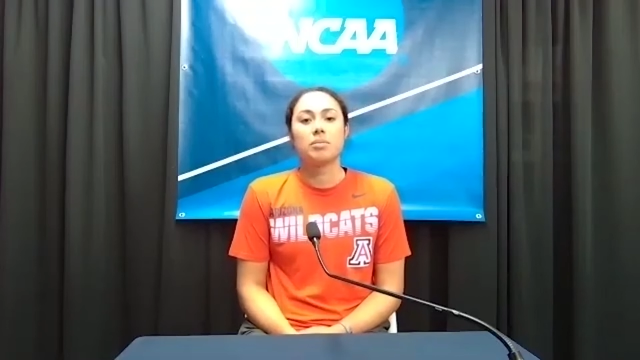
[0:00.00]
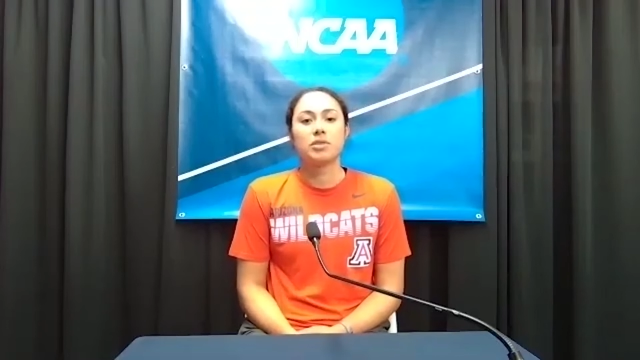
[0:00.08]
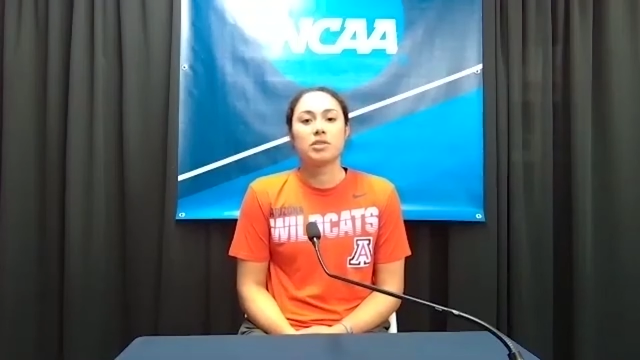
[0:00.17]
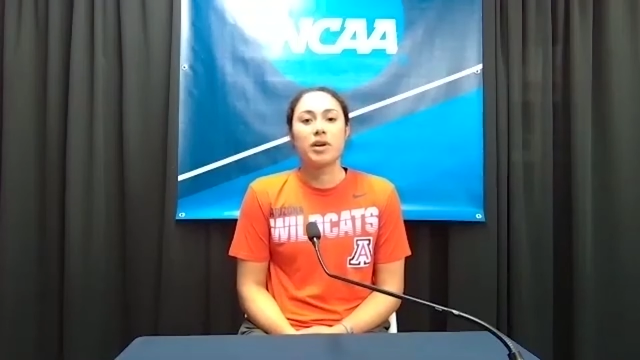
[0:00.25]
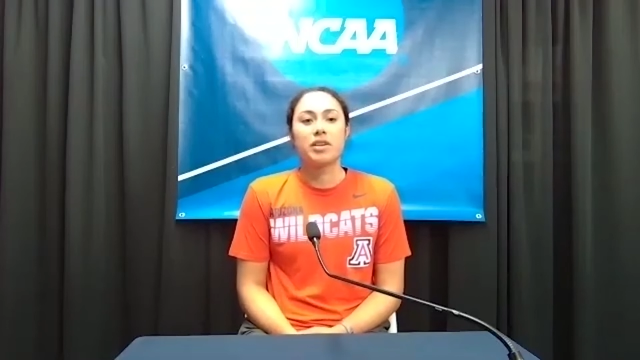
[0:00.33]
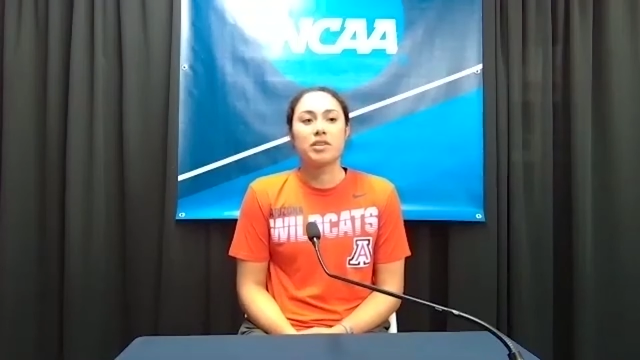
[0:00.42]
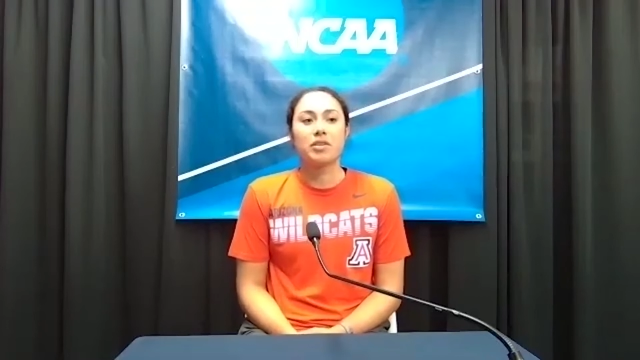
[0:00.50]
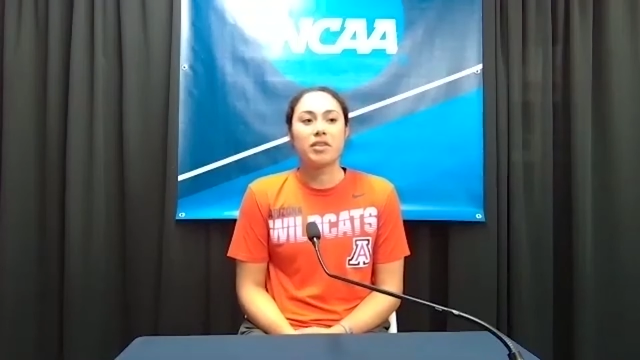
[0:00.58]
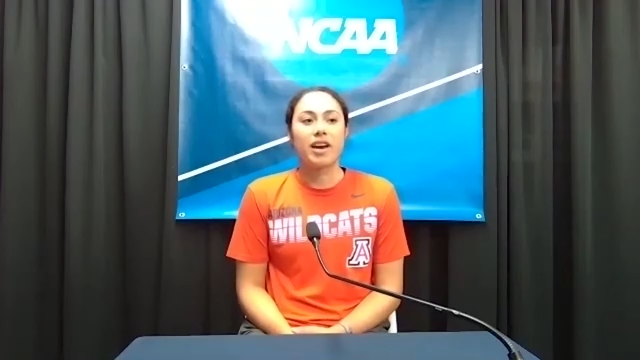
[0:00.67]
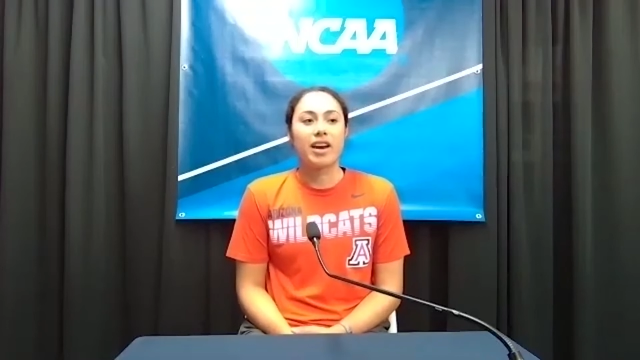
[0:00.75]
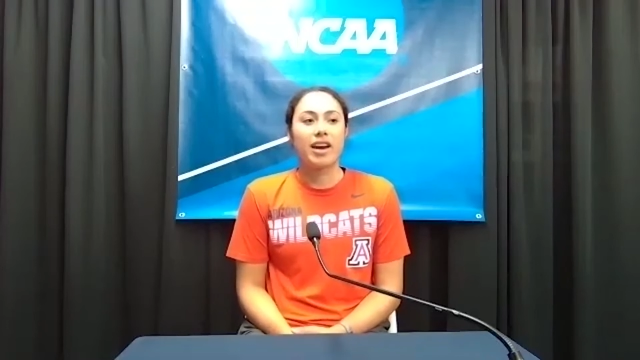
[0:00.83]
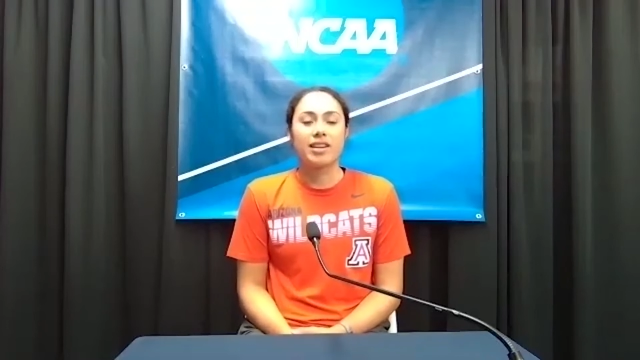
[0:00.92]
So I knew
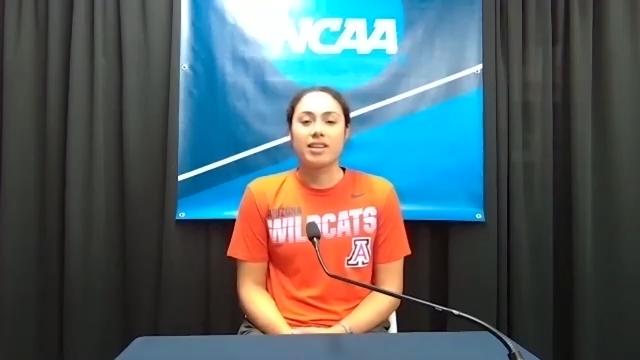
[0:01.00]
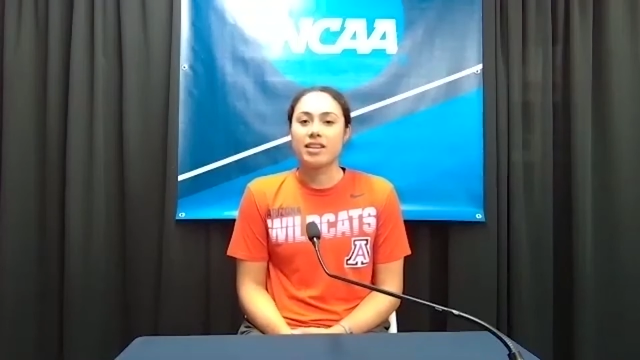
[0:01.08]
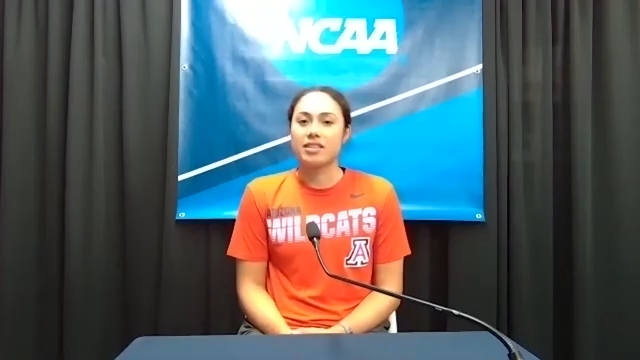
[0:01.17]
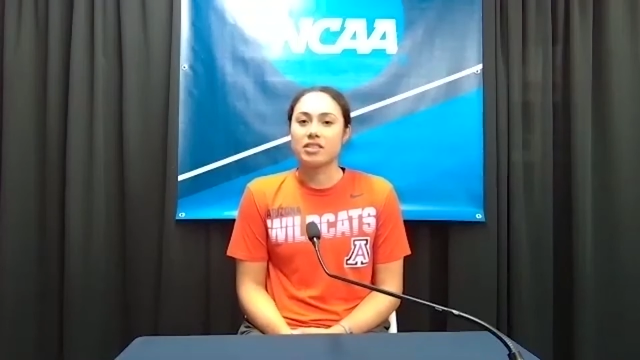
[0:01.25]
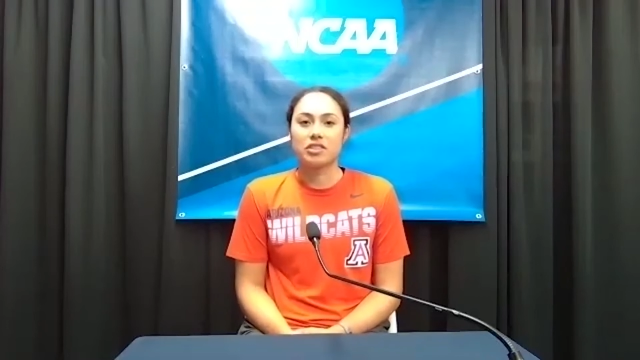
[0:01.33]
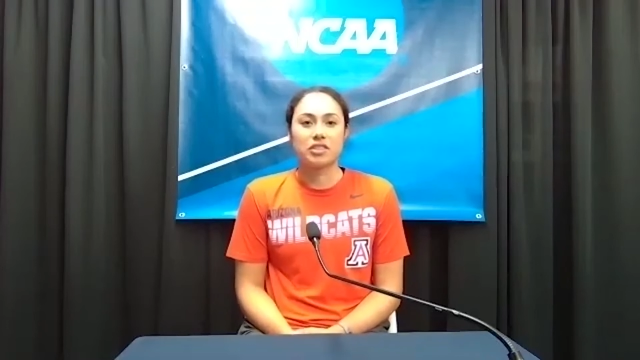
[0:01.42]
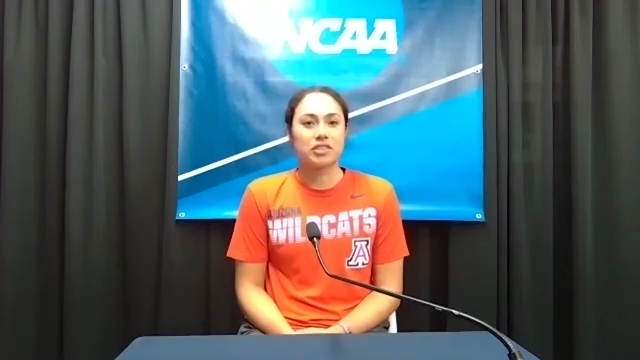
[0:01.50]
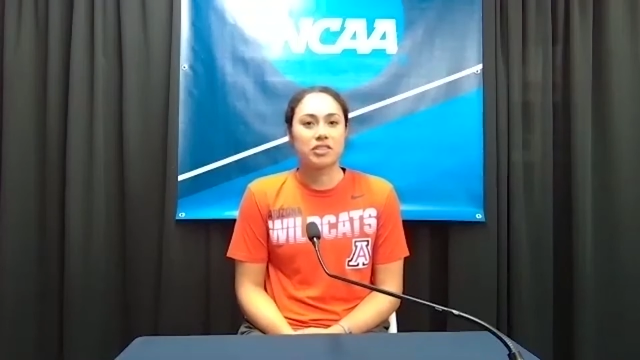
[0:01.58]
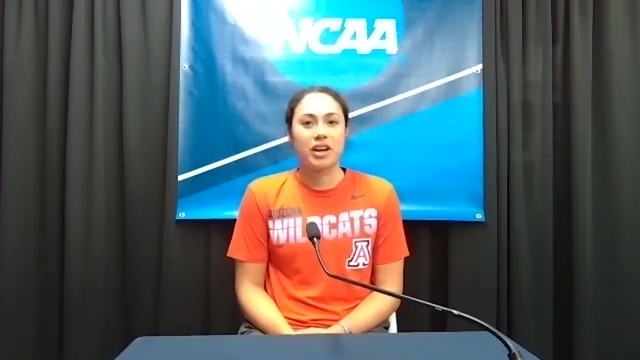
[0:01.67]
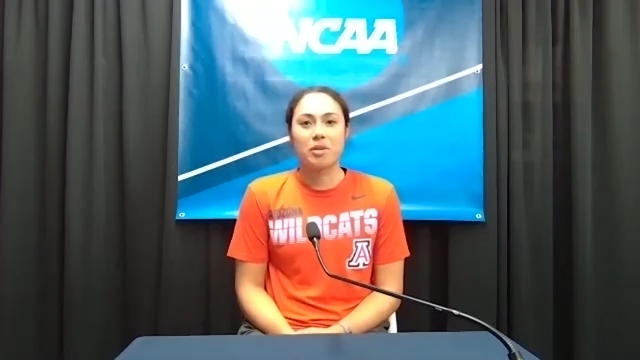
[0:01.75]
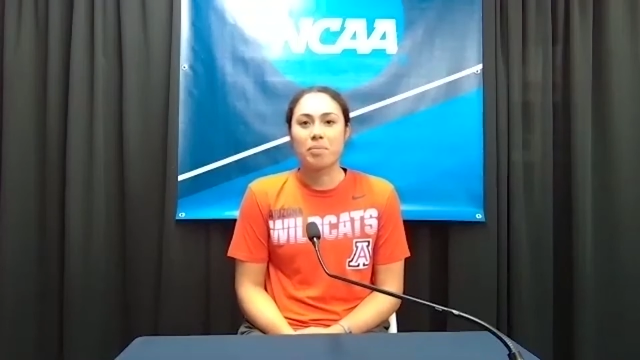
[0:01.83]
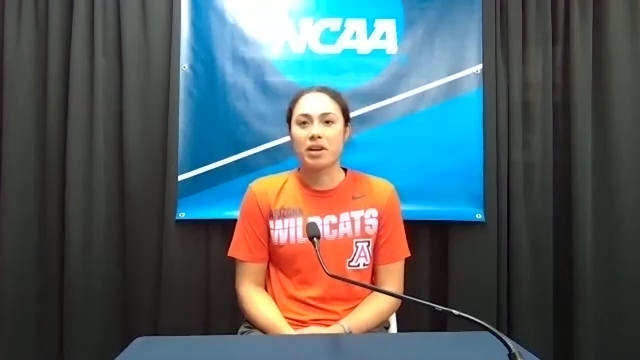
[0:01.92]
that I needed to just
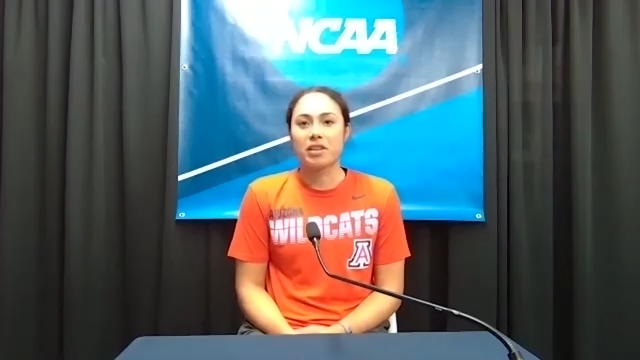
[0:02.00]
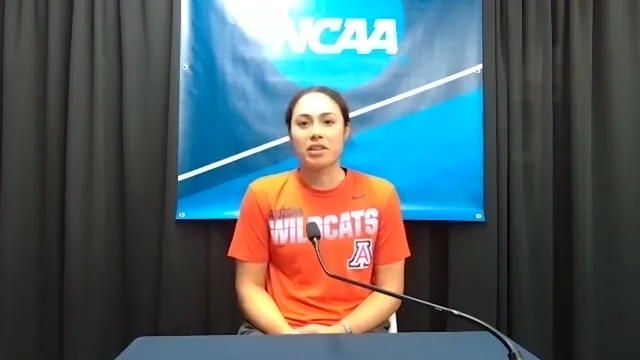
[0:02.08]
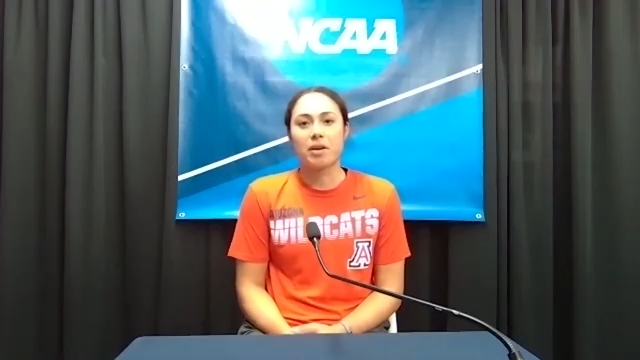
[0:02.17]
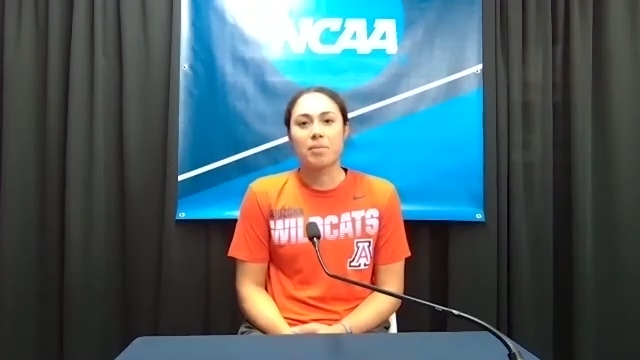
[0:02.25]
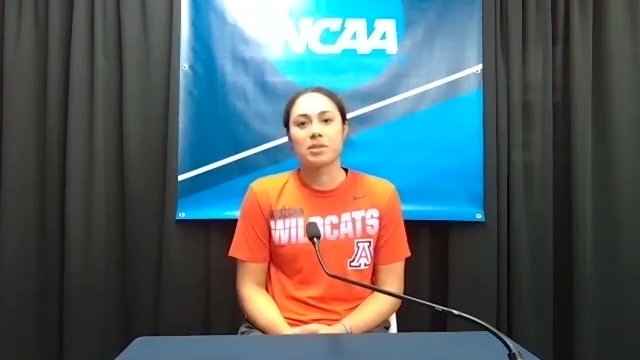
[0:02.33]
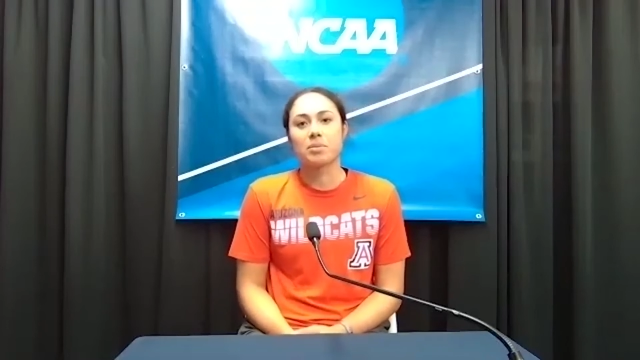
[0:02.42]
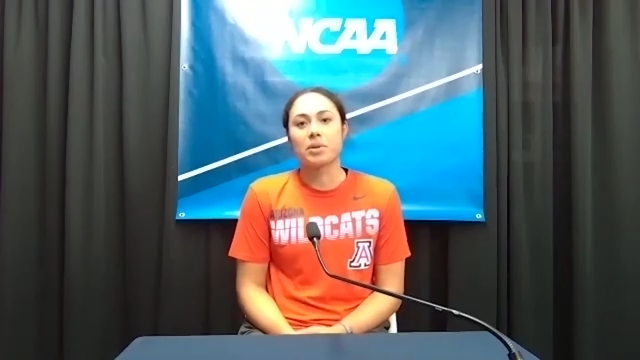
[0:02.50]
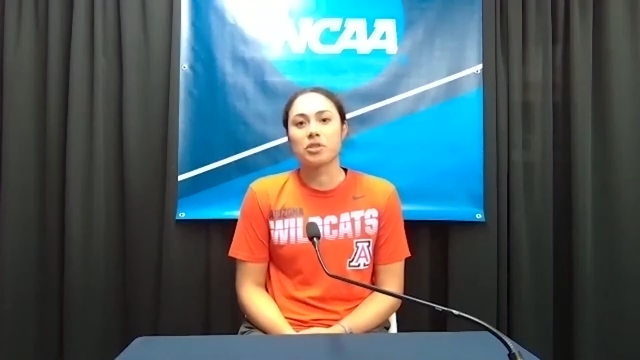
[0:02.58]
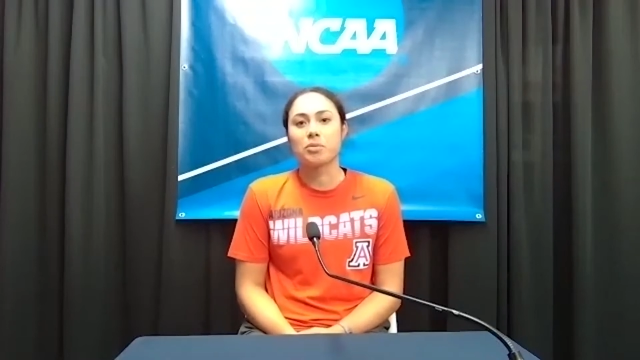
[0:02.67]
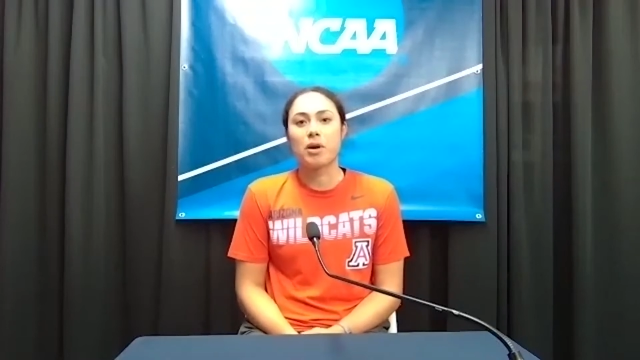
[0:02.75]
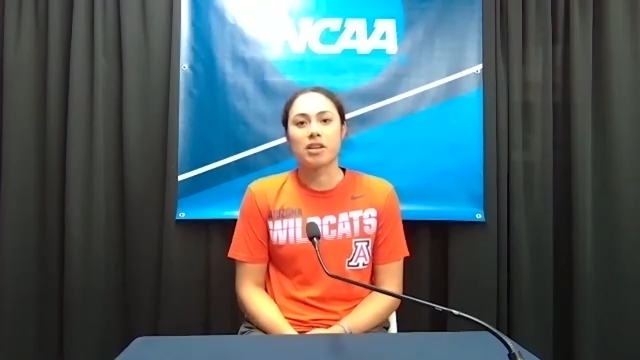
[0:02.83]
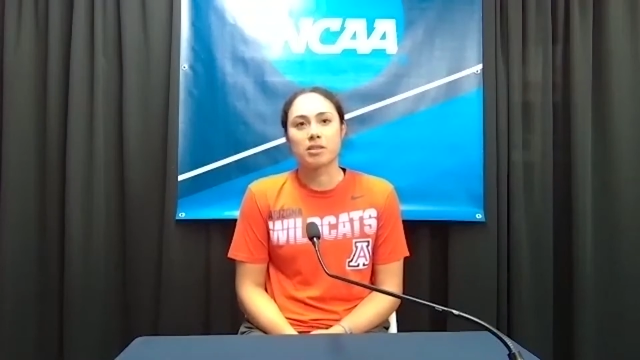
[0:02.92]
try to barrel it up as much
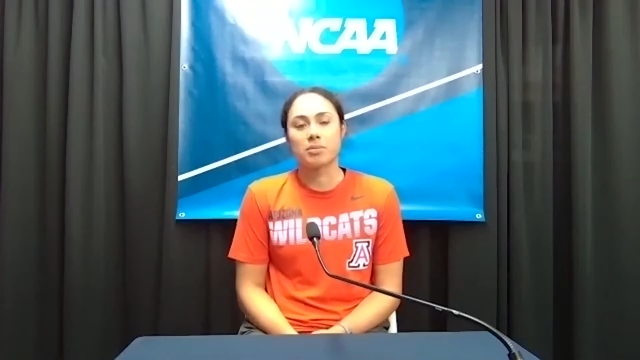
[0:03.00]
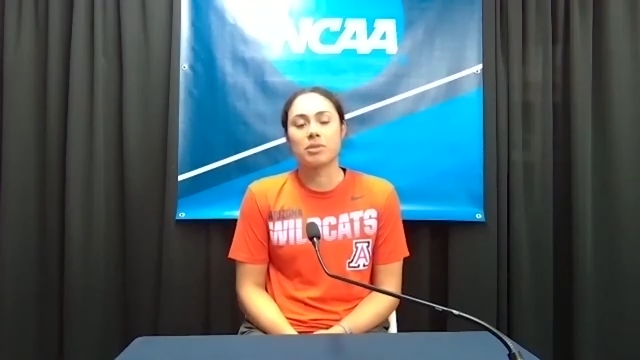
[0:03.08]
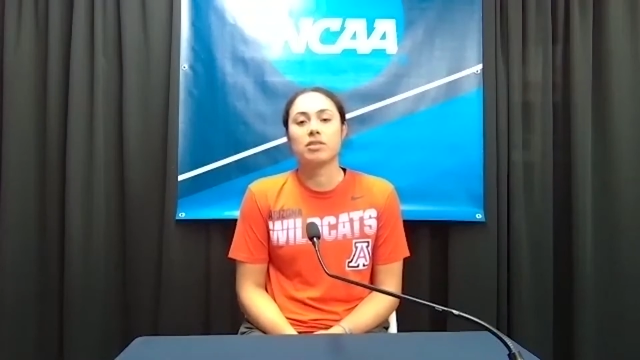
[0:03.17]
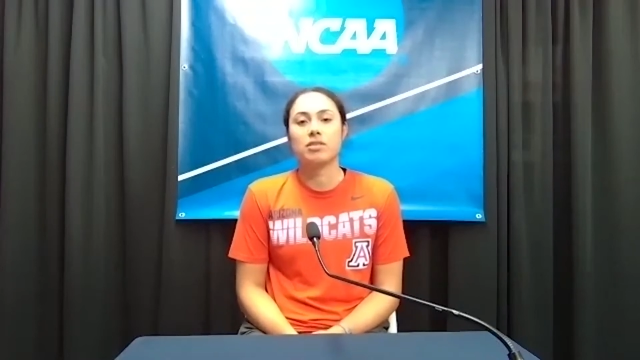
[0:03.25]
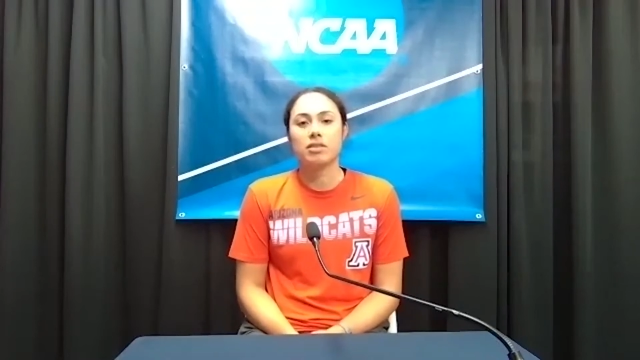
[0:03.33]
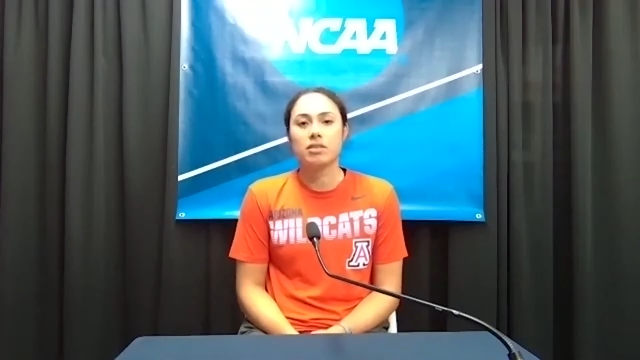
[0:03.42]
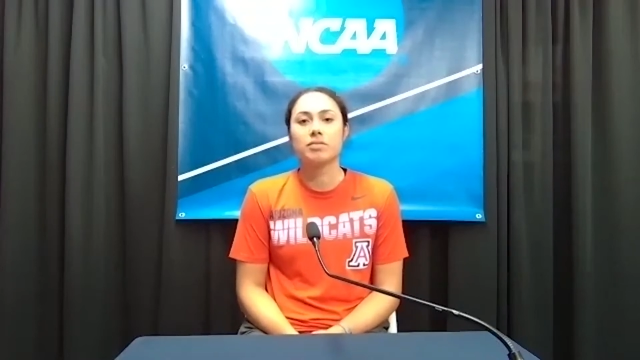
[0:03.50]
as possible.